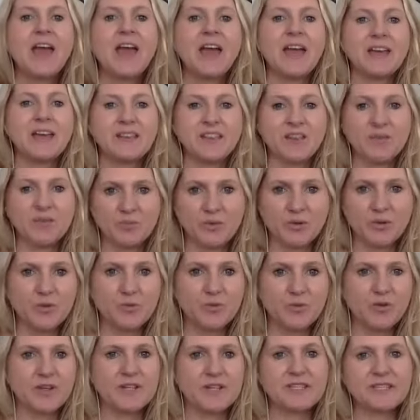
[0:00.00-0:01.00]
and the
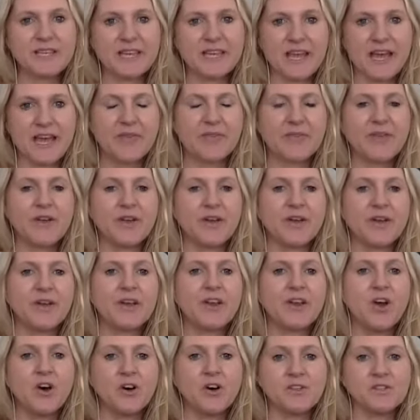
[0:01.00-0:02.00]
blueprint to get there,
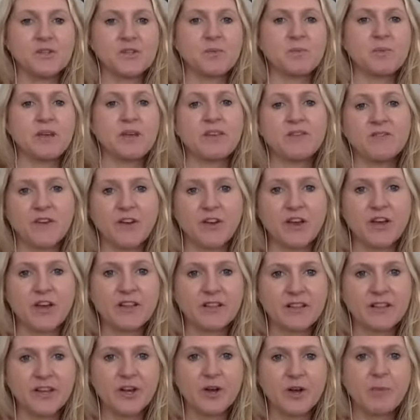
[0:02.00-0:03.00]
and also being very
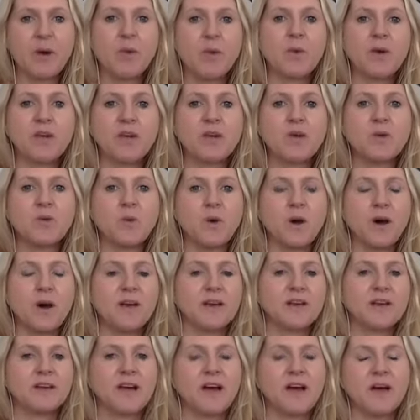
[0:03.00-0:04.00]
clear about what you
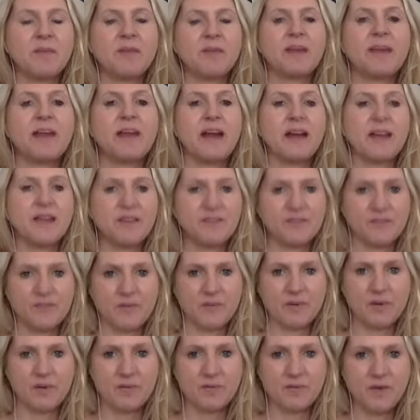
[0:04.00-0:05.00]
want and coming at it
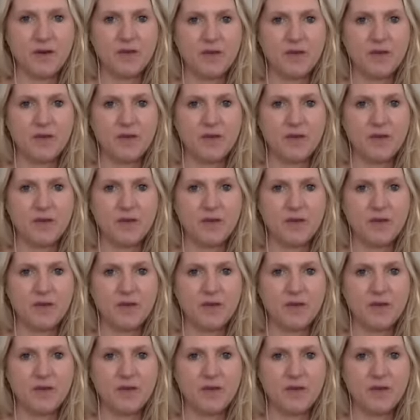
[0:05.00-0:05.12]
from a,